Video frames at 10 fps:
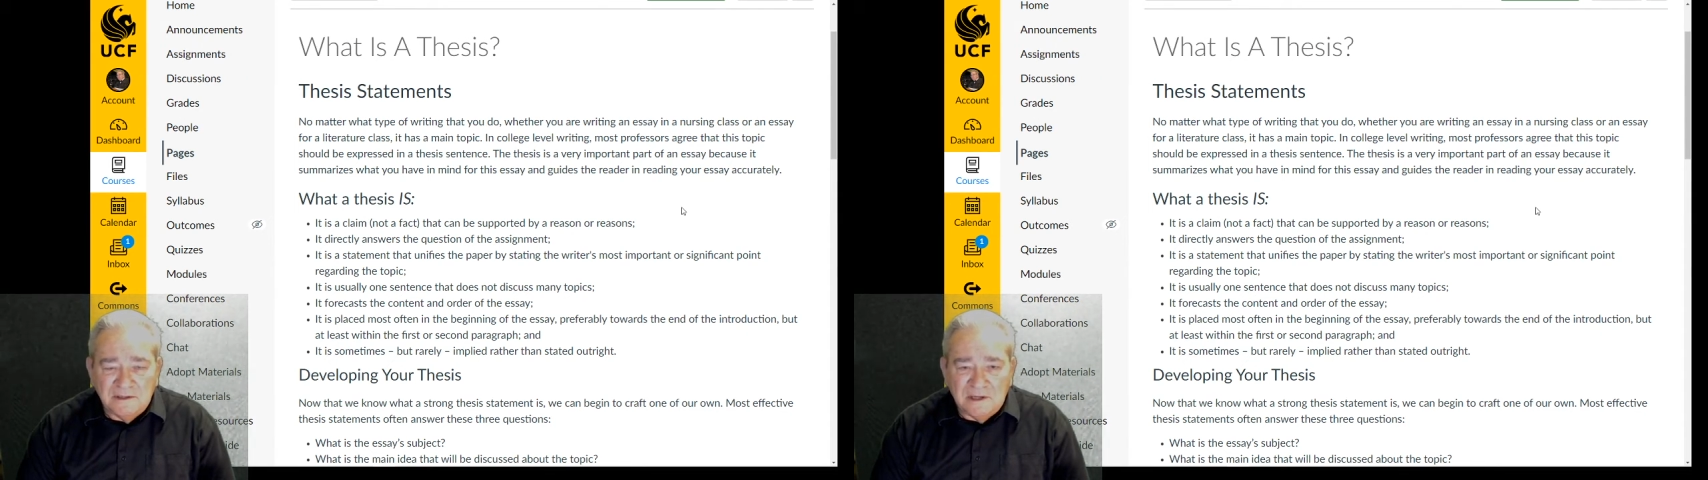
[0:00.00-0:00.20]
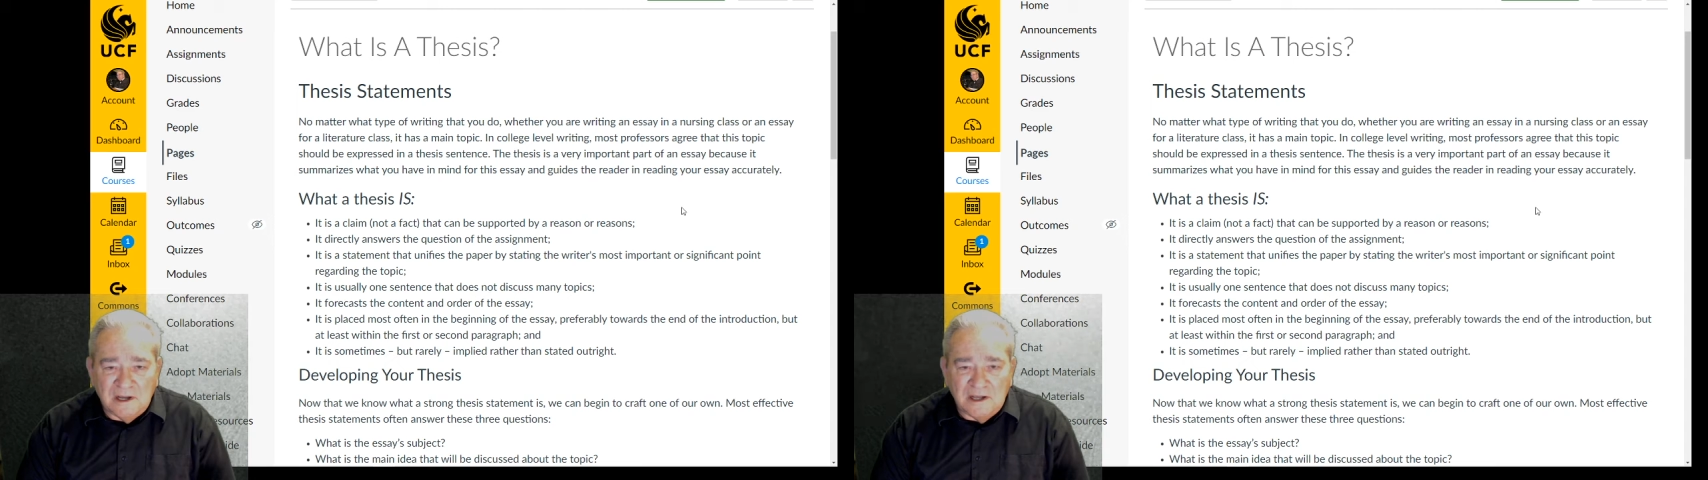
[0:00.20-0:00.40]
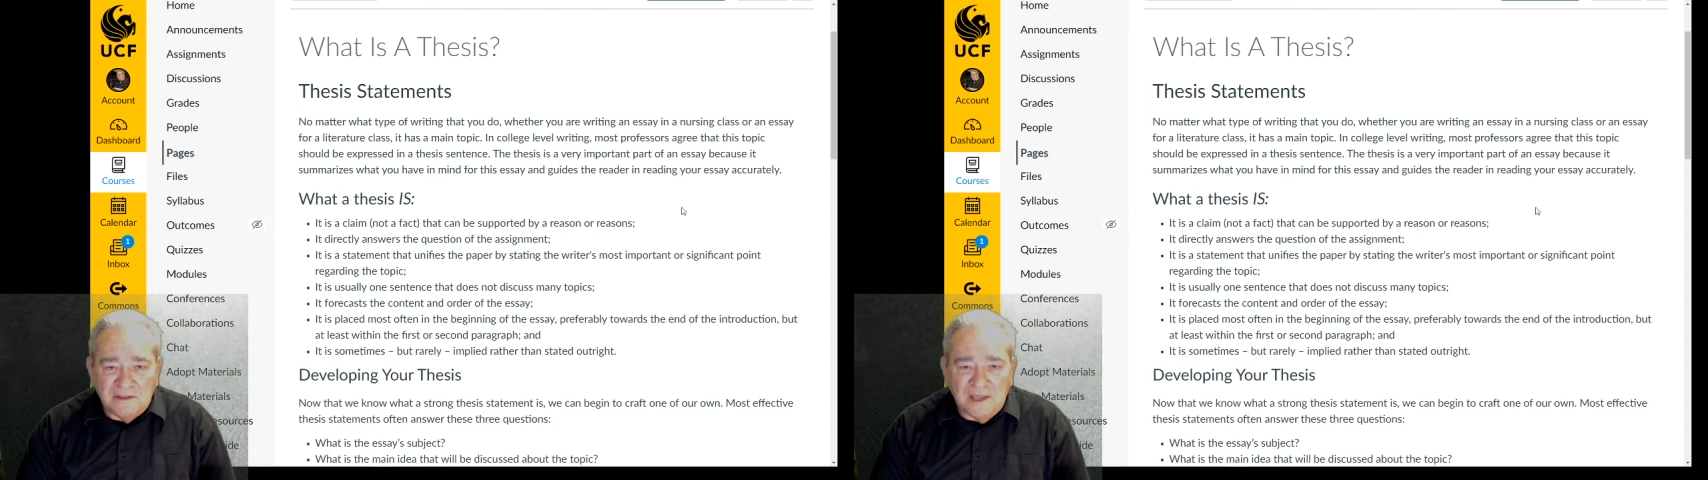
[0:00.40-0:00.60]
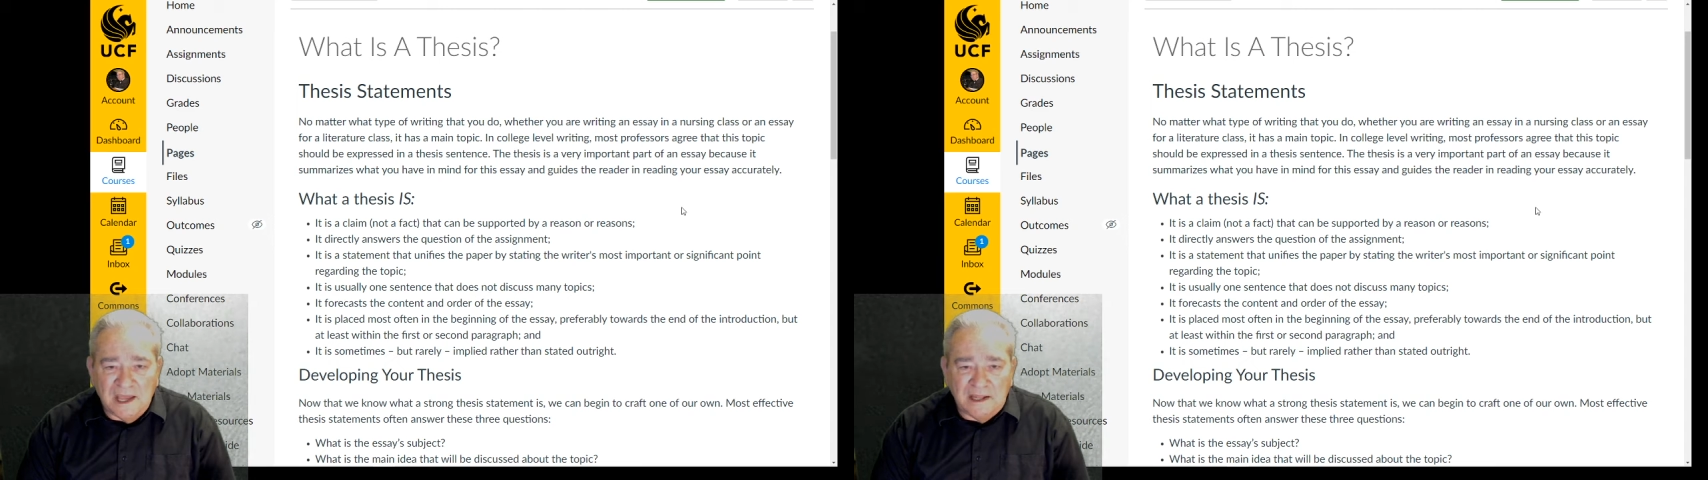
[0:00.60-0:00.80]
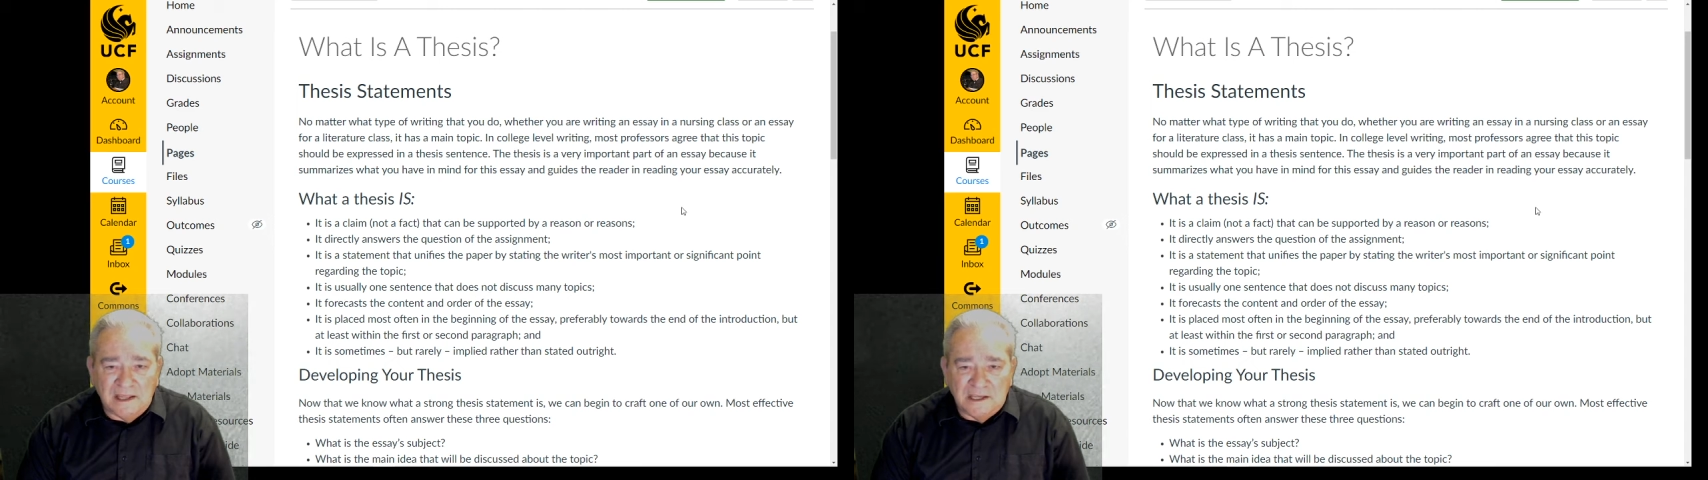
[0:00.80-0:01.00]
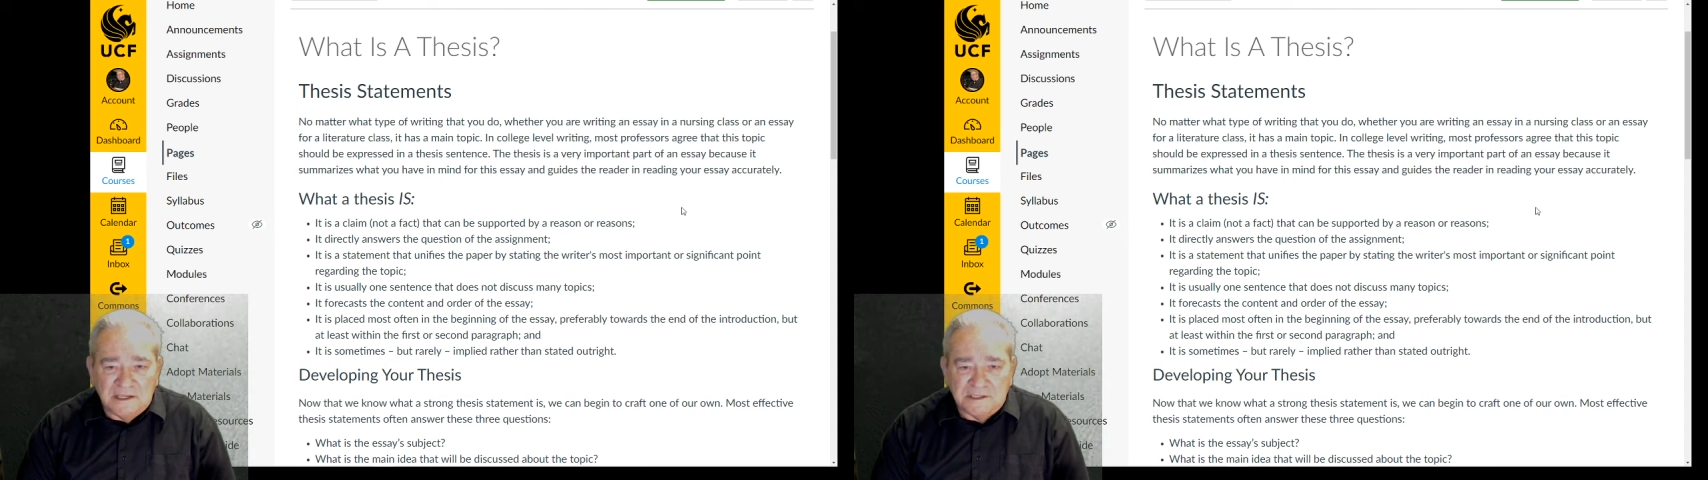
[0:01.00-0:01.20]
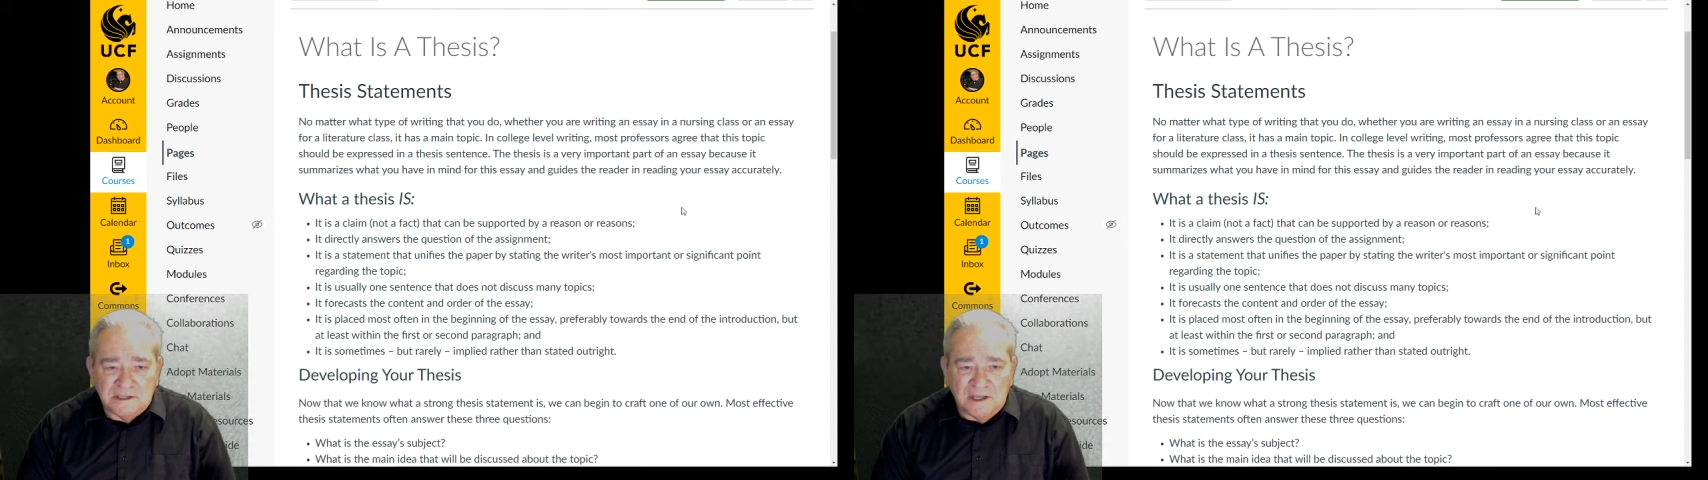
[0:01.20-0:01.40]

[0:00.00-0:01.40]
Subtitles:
that is